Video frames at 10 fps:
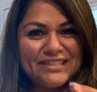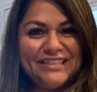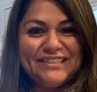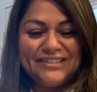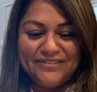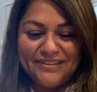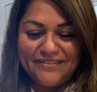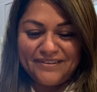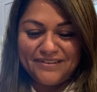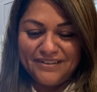You know,
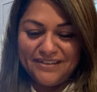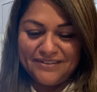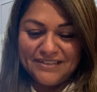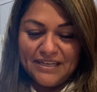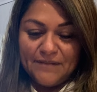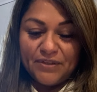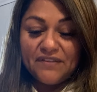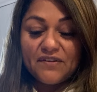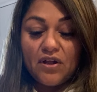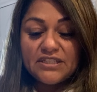
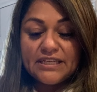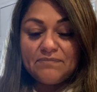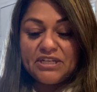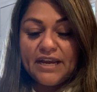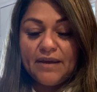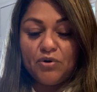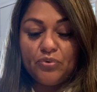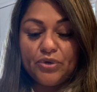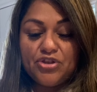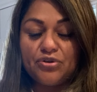it's called Tim Tam
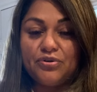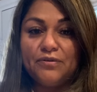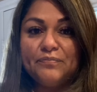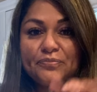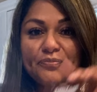Original.